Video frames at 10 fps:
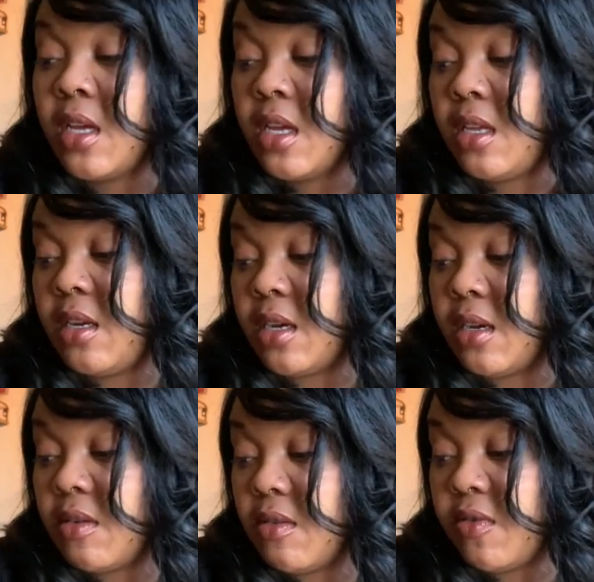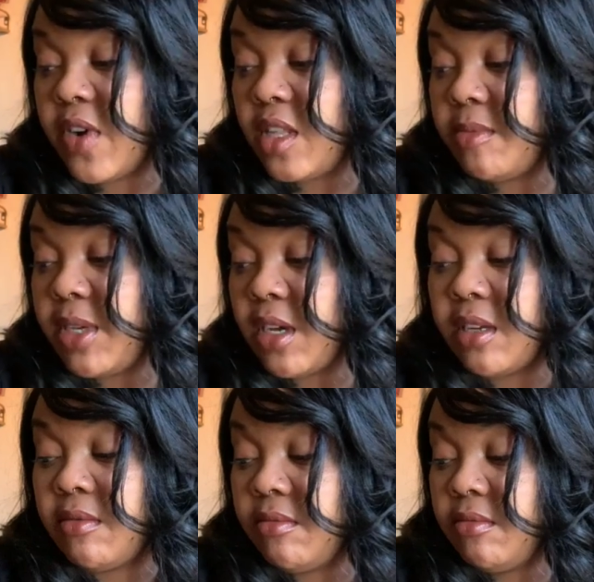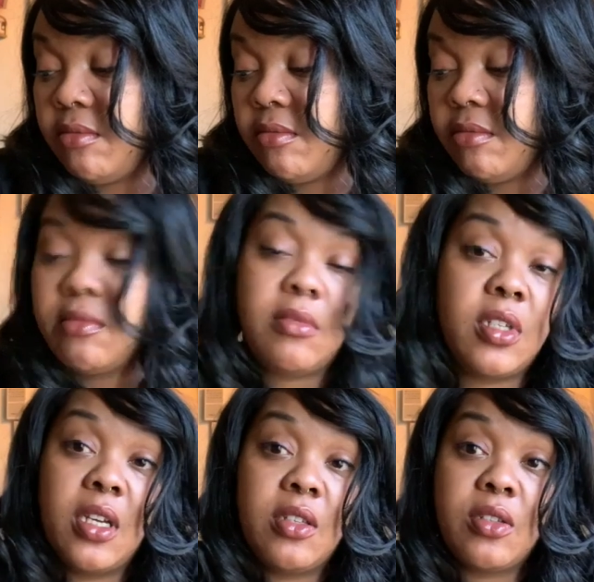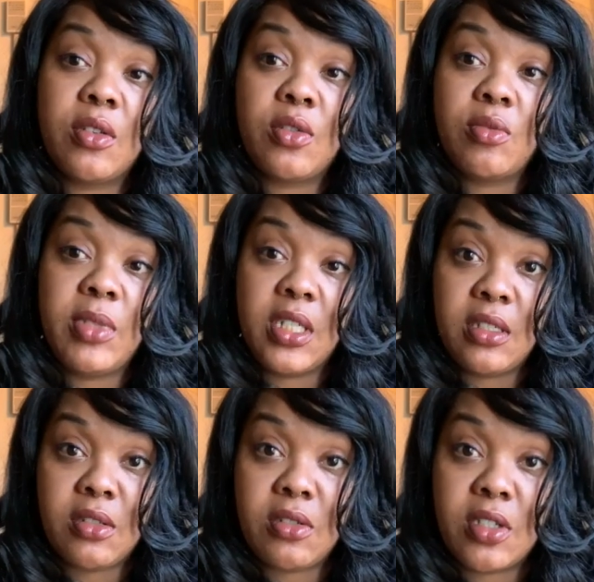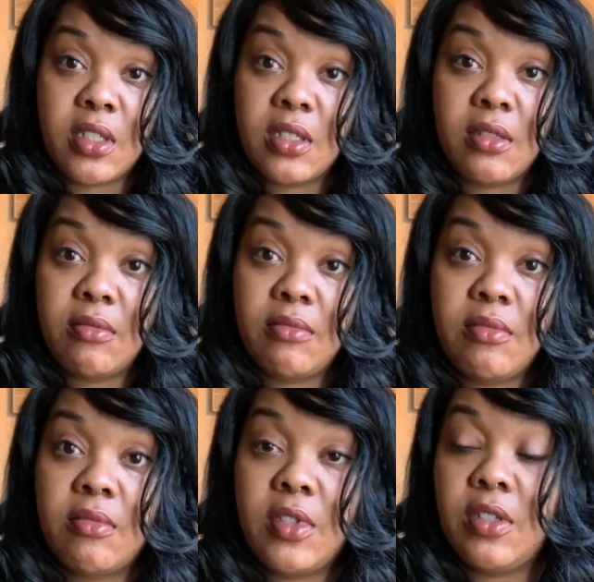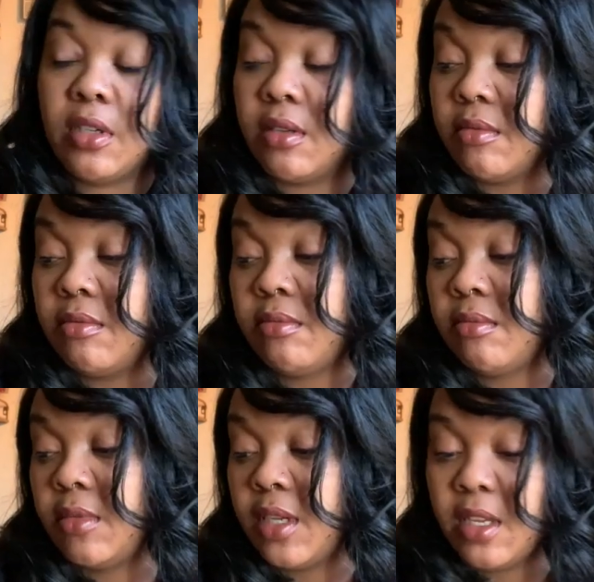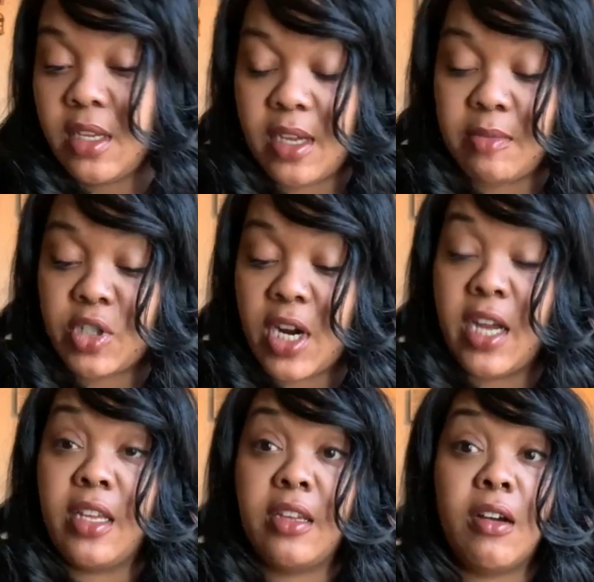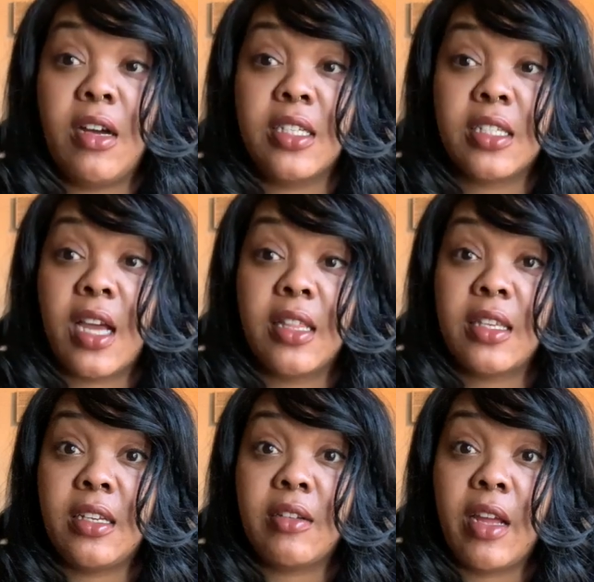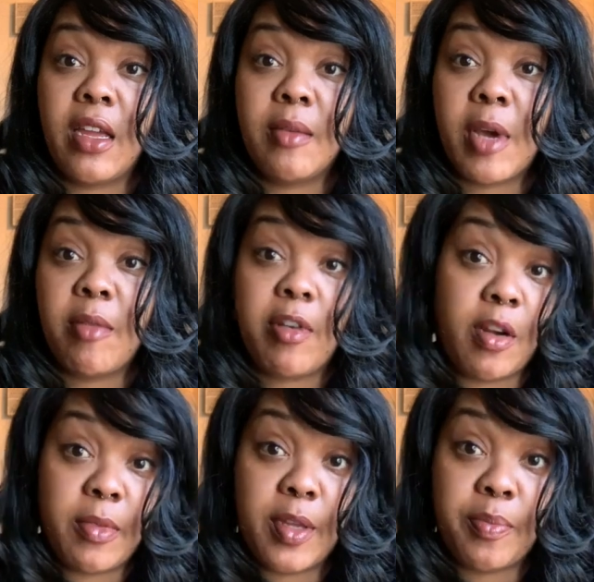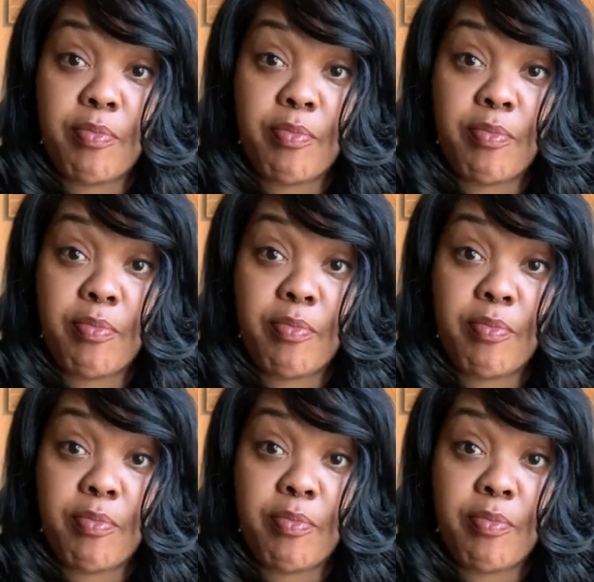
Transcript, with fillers: You know, follow me on the other social medias and shit. You know, I'm trying, y'all. I just got the internet in my apartment.